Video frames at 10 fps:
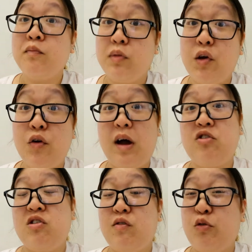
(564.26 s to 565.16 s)
deal
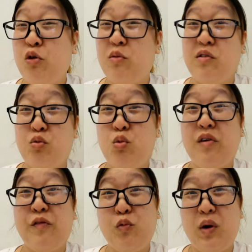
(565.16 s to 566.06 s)
actually so it was
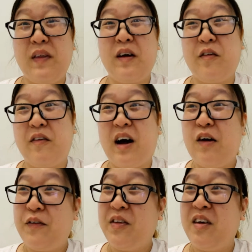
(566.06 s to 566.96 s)
worth waiting
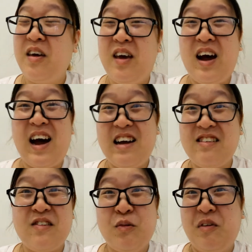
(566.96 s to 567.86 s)
around I
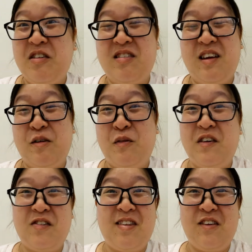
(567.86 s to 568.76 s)
just wish there
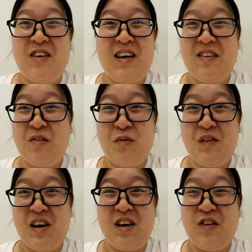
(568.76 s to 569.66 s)
was still any
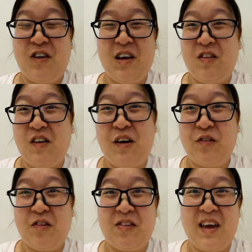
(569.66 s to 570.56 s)
spray or Etude House
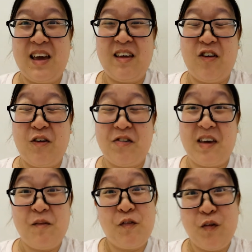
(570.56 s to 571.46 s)
or Skin, or
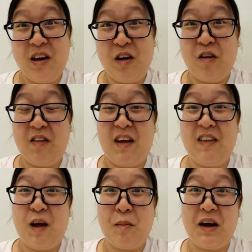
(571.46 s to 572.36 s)
skin Food here then
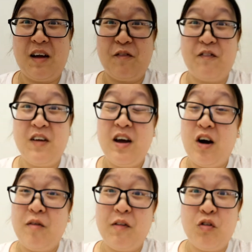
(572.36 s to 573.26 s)
I might have
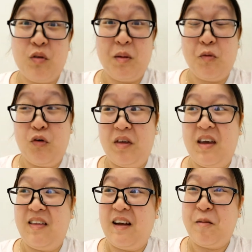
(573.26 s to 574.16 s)
even Tony
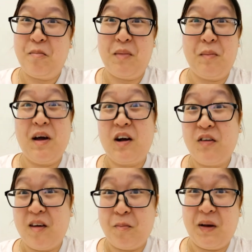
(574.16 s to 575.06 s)
Moly then maybe I
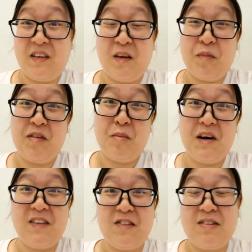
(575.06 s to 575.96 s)
could have picked up some
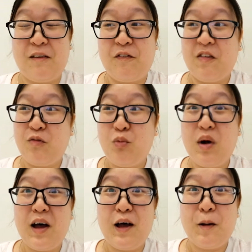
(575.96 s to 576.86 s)
other stuff as
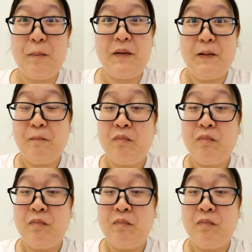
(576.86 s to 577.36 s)
well but